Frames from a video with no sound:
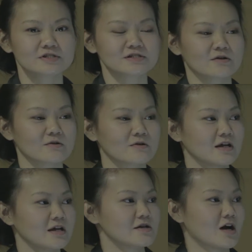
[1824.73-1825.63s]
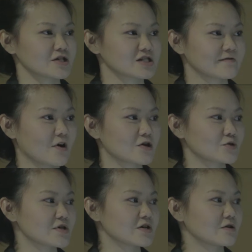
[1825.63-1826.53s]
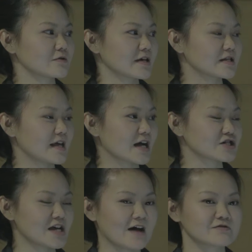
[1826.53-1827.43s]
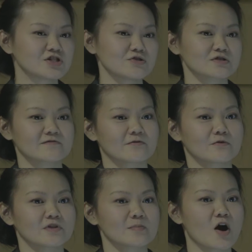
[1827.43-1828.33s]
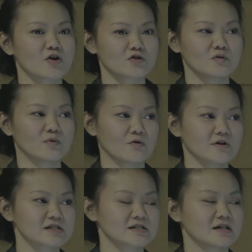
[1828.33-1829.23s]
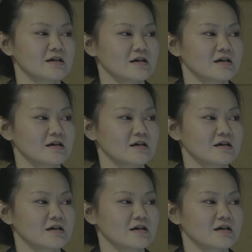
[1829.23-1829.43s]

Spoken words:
So not just for Arduino, like they actually have shields for the particle boards.